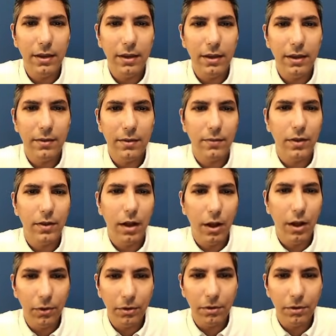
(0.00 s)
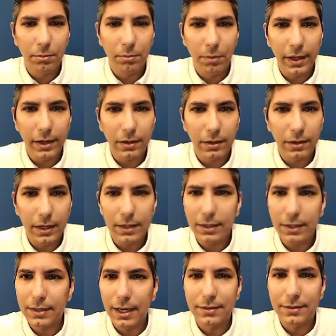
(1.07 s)
The other molarity,
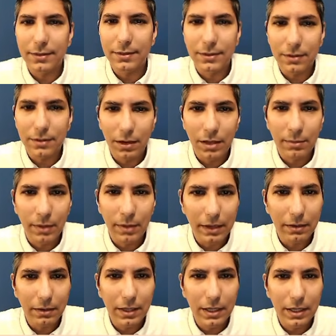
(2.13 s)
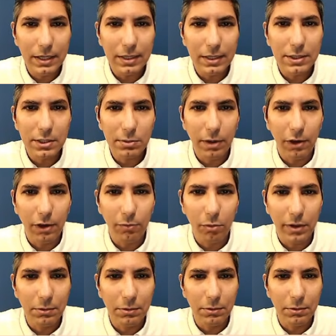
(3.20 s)
in this case the starting molarity, is
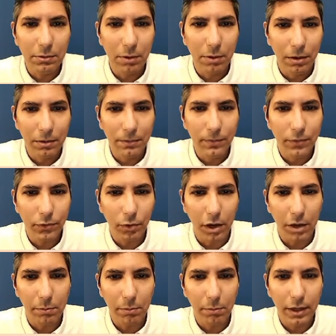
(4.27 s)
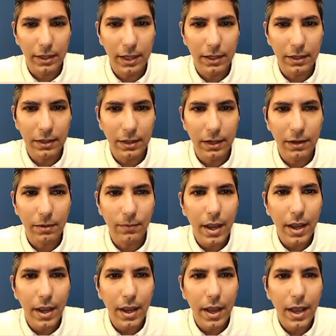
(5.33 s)
12.0, so I plug that in there.
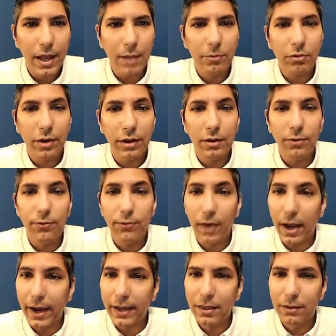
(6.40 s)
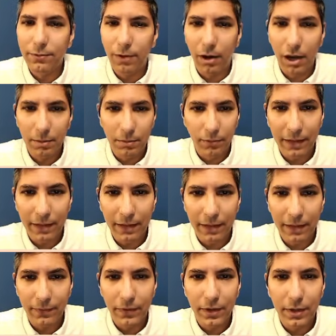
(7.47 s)
And I'm trying to find the volume of
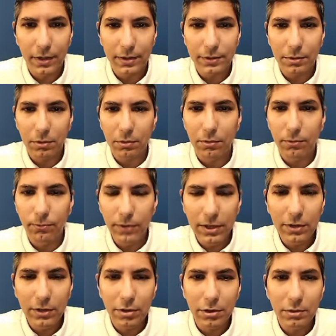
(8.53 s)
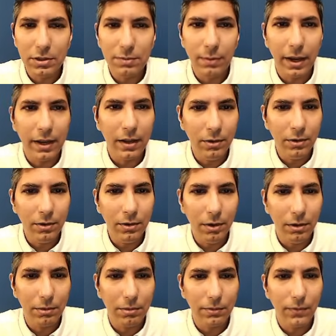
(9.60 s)
that, so V2 is my
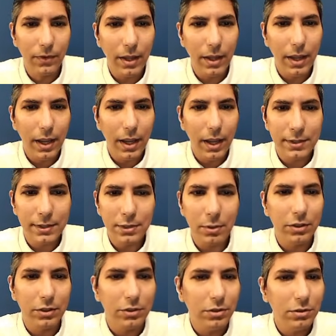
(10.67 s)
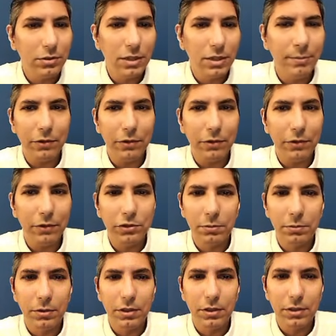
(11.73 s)
unknown. And so I just use simple
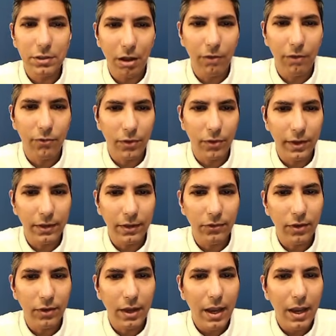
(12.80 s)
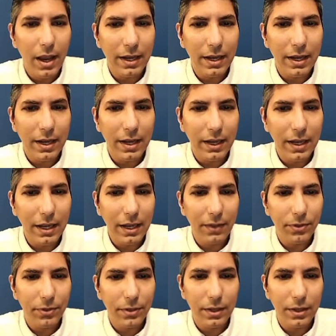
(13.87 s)
algebra to solve for this, and I
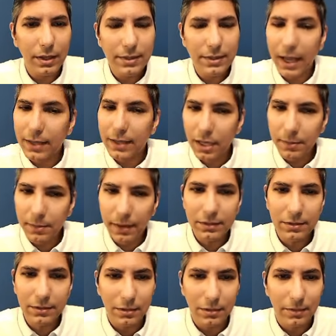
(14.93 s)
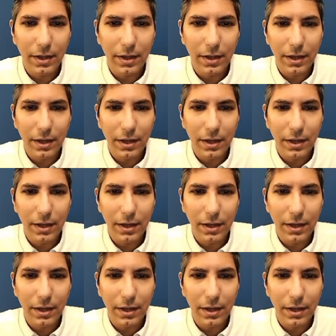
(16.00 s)
get the exact same answer.